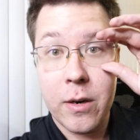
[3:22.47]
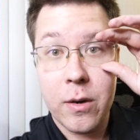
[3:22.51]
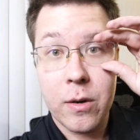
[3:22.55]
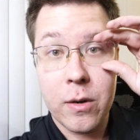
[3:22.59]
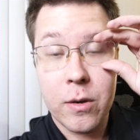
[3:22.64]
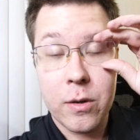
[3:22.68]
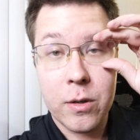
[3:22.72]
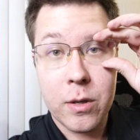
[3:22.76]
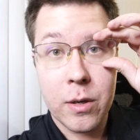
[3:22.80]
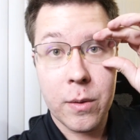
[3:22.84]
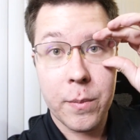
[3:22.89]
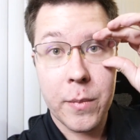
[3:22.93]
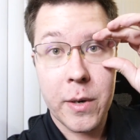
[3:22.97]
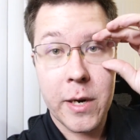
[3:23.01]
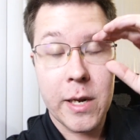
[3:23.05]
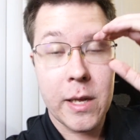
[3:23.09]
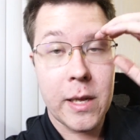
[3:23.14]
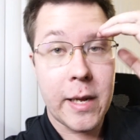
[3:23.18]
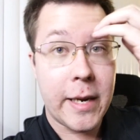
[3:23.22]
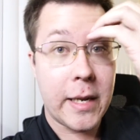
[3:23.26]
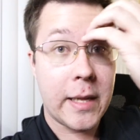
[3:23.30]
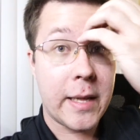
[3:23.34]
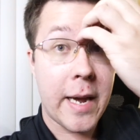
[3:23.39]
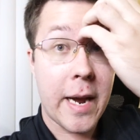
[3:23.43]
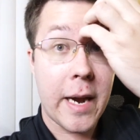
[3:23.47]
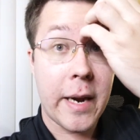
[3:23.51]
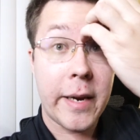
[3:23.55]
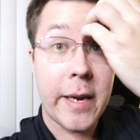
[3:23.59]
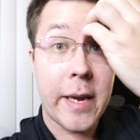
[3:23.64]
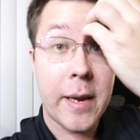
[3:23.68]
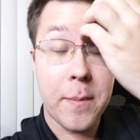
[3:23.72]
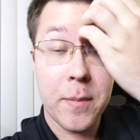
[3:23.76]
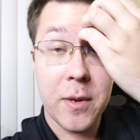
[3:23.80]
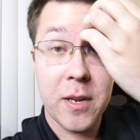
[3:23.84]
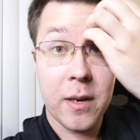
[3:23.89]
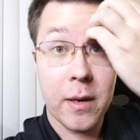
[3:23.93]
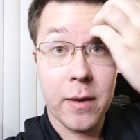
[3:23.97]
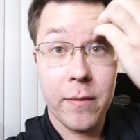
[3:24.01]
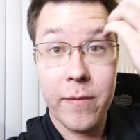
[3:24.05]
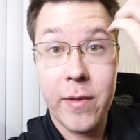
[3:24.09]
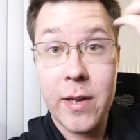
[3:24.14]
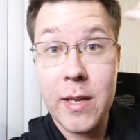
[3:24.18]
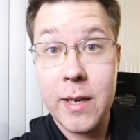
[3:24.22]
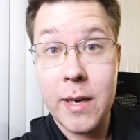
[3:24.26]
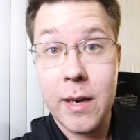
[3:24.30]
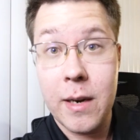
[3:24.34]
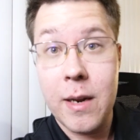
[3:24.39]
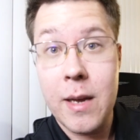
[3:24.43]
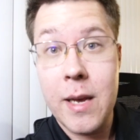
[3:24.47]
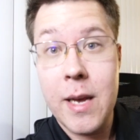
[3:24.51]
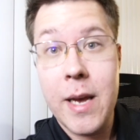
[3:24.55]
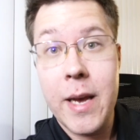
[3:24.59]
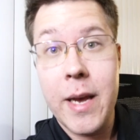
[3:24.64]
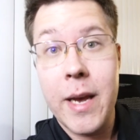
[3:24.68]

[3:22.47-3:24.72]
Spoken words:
or somebody like that came to come visit,